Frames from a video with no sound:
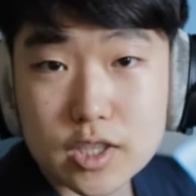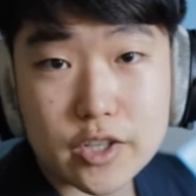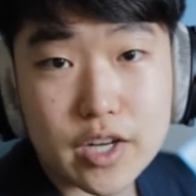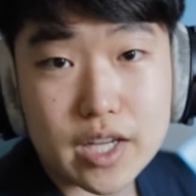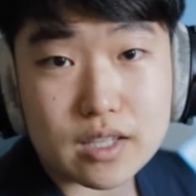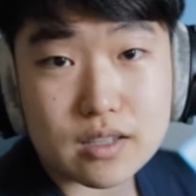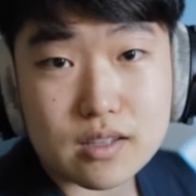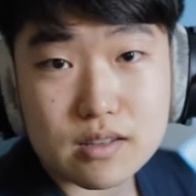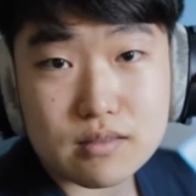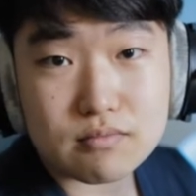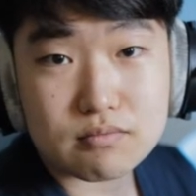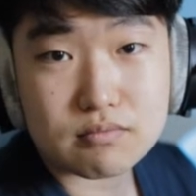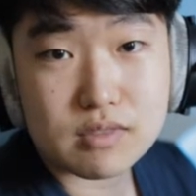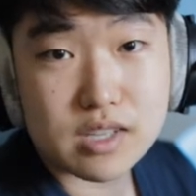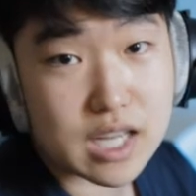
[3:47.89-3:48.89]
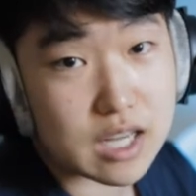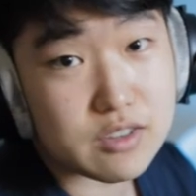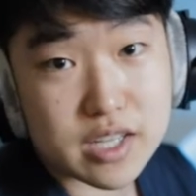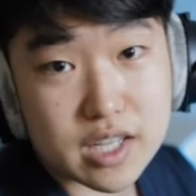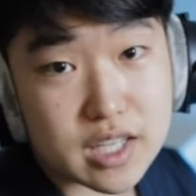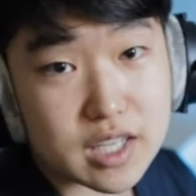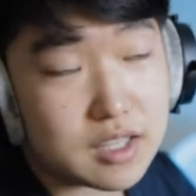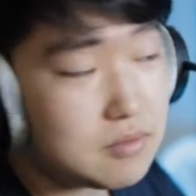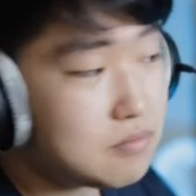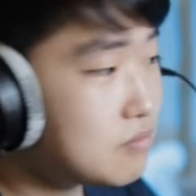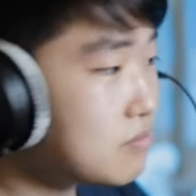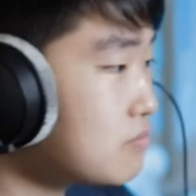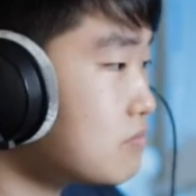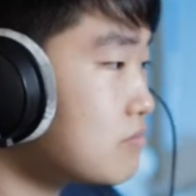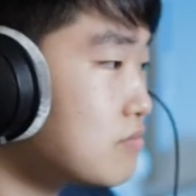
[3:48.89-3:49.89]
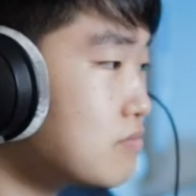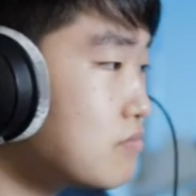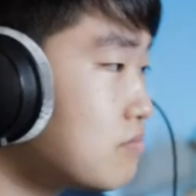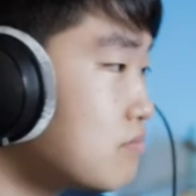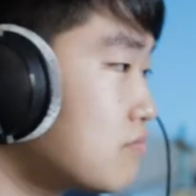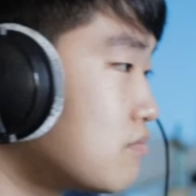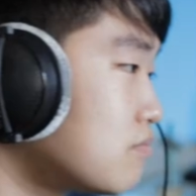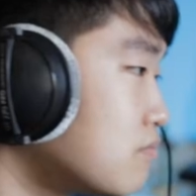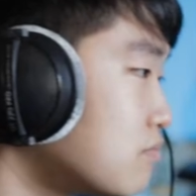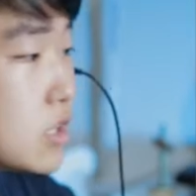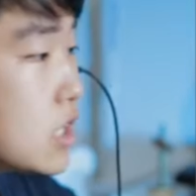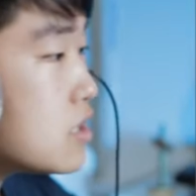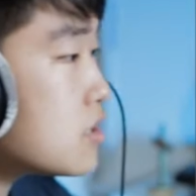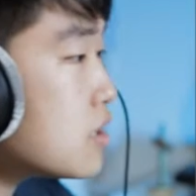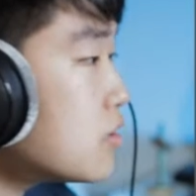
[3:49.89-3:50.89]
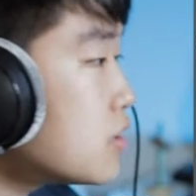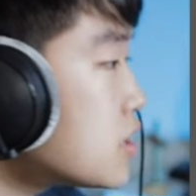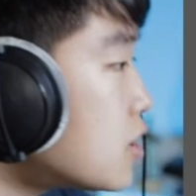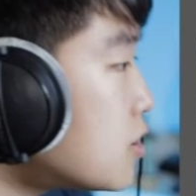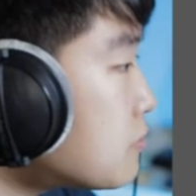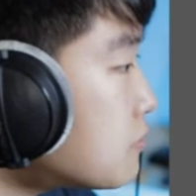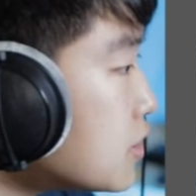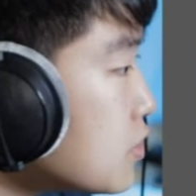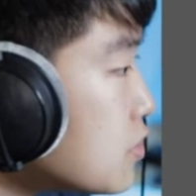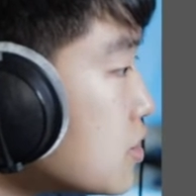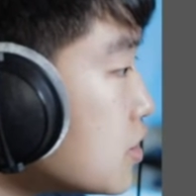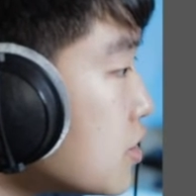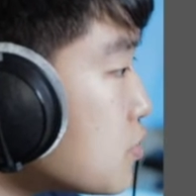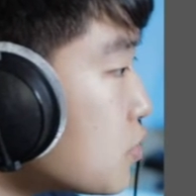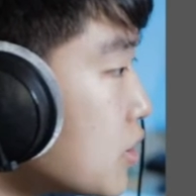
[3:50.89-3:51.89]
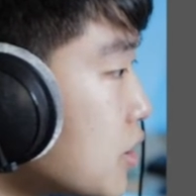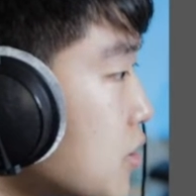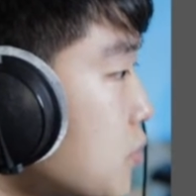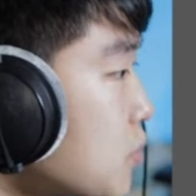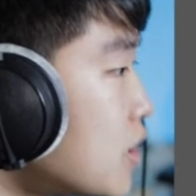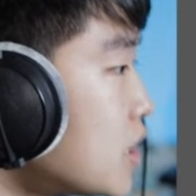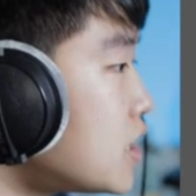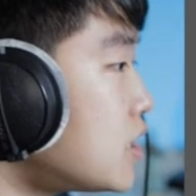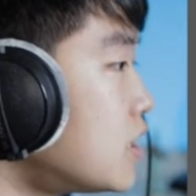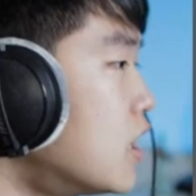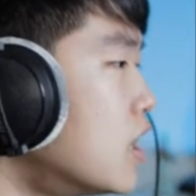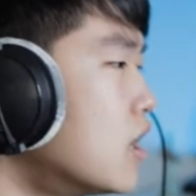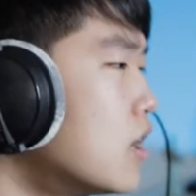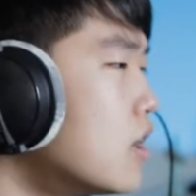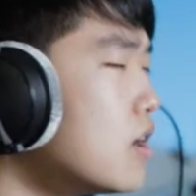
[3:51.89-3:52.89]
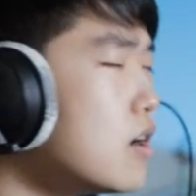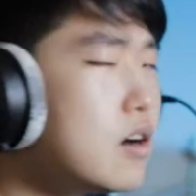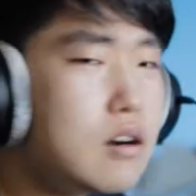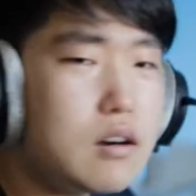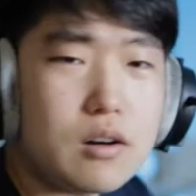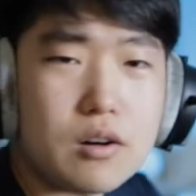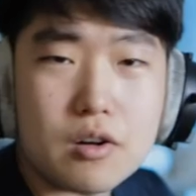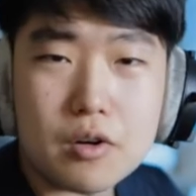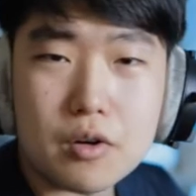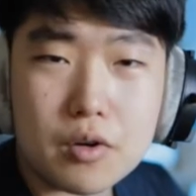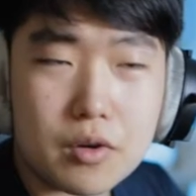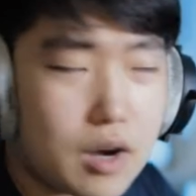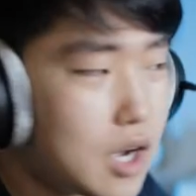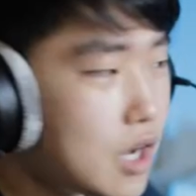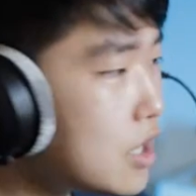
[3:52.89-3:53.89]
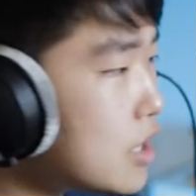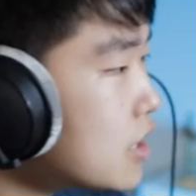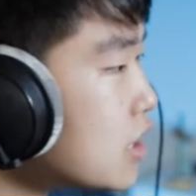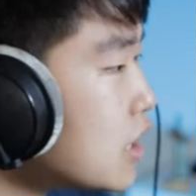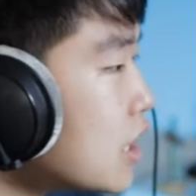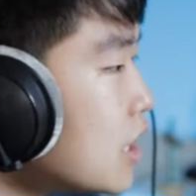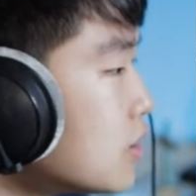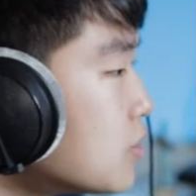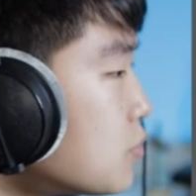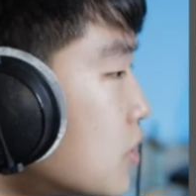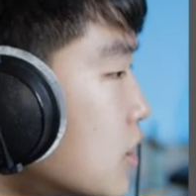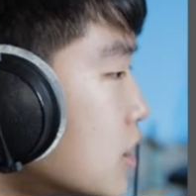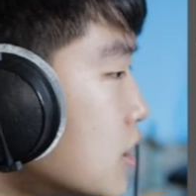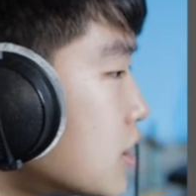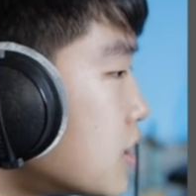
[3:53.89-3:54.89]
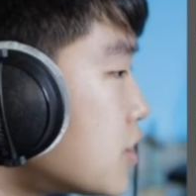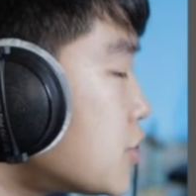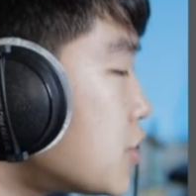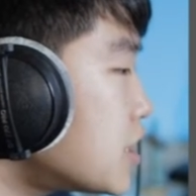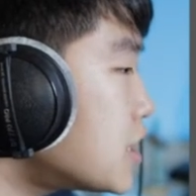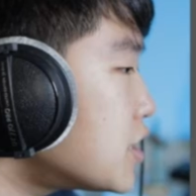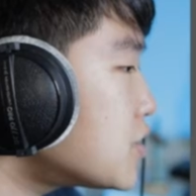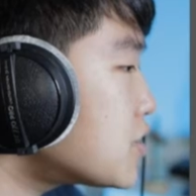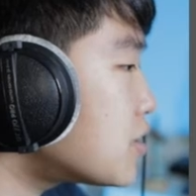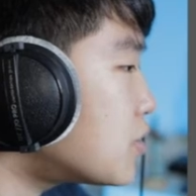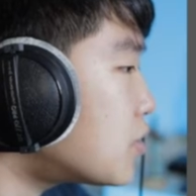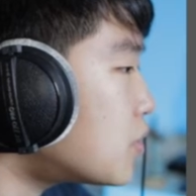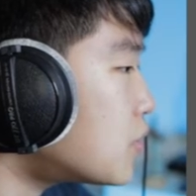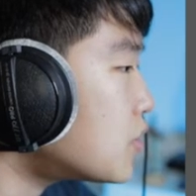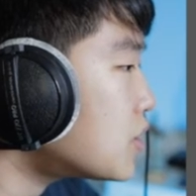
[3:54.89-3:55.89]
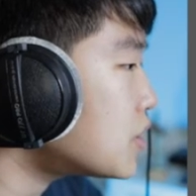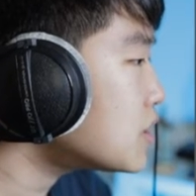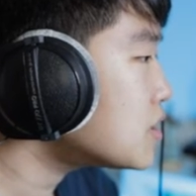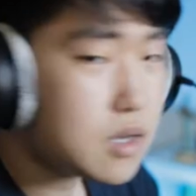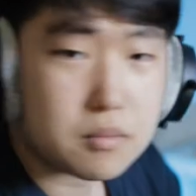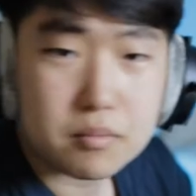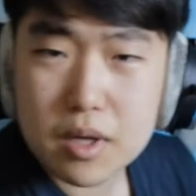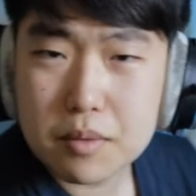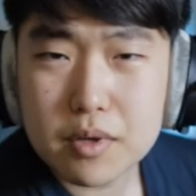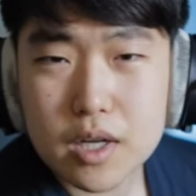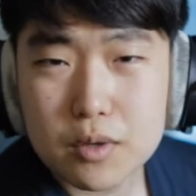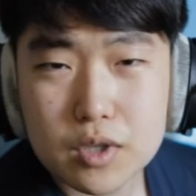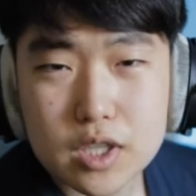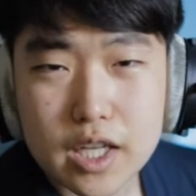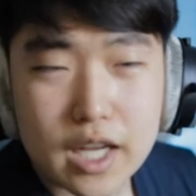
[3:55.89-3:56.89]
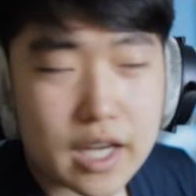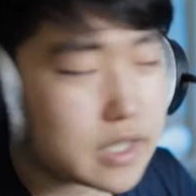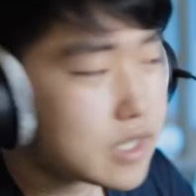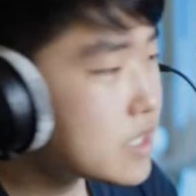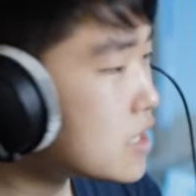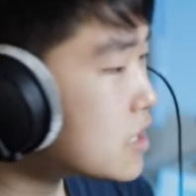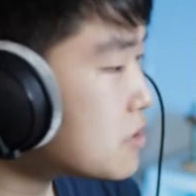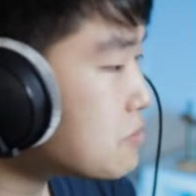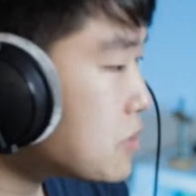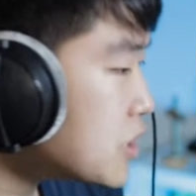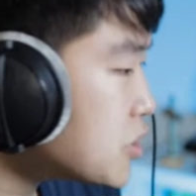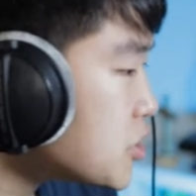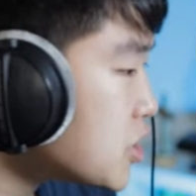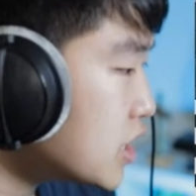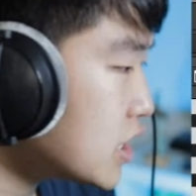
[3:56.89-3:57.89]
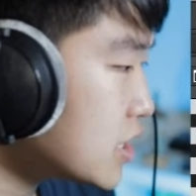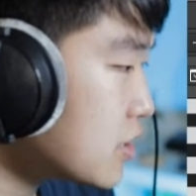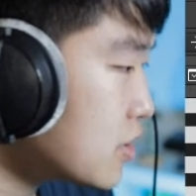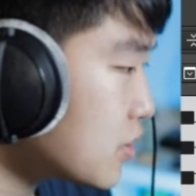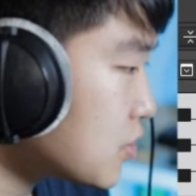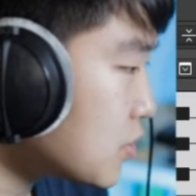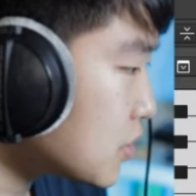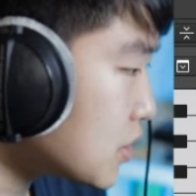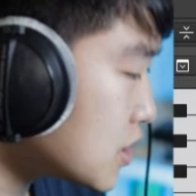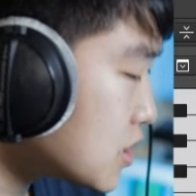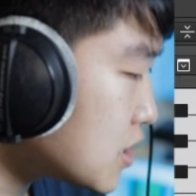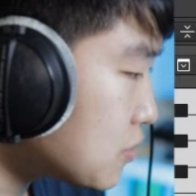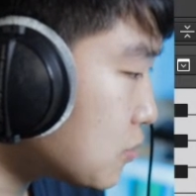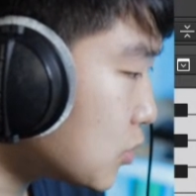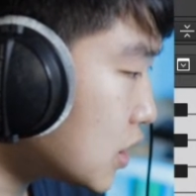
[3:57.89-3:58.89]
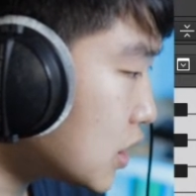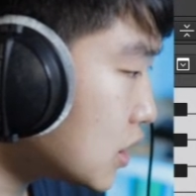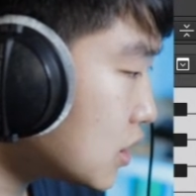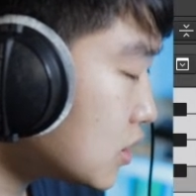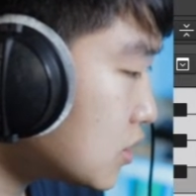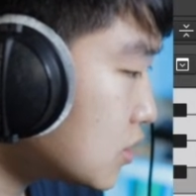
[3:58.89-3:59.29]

Great, sounds good. So it's all frozen, it's working well. Oh, I kind of want to change the horn. Maybe I want to add a suspension into the horn somewhere.